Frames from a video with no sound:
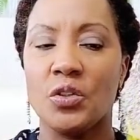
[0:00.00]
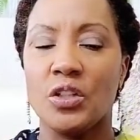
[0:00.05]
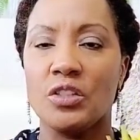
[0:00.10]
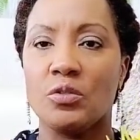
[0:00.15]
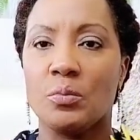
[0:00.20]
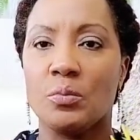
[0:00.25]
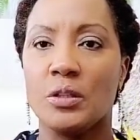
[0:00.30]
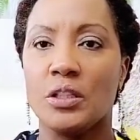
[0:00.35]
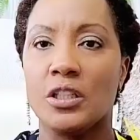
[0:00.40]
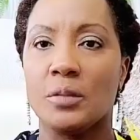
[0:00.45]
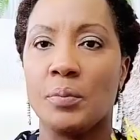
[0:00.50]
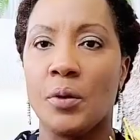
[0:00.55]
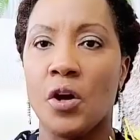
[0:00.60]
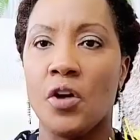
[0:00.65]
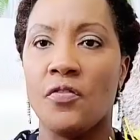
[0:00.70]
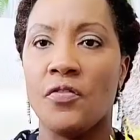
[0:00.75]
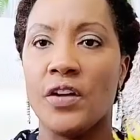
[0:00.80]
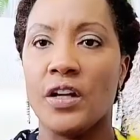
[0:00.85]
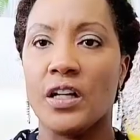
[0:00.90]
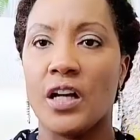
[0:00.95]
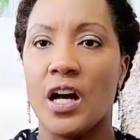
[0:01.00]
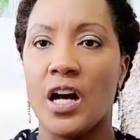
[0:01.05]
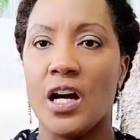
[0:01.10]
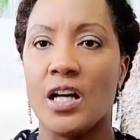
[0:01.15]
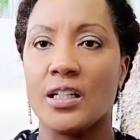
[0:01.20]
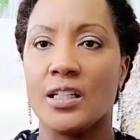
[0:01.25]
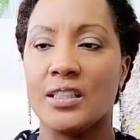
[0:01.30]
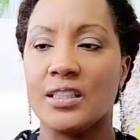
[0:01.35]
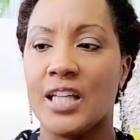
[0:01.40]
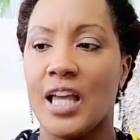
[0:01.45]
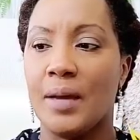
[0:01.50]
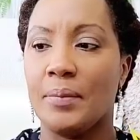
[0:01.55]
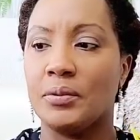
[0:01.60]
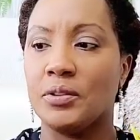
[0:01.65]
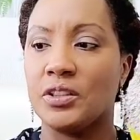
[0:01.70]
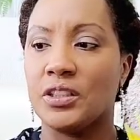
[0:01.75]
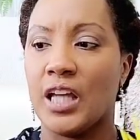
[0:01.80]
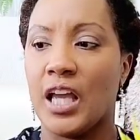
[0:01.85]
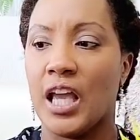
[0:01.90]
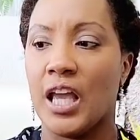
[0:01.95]
These would look perfect on a
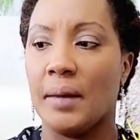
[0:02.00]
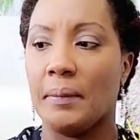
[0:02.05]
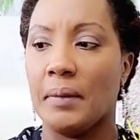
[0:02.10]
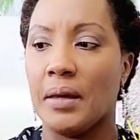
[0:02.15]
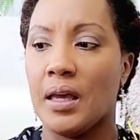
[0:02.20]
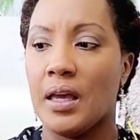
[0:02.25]
tablescape.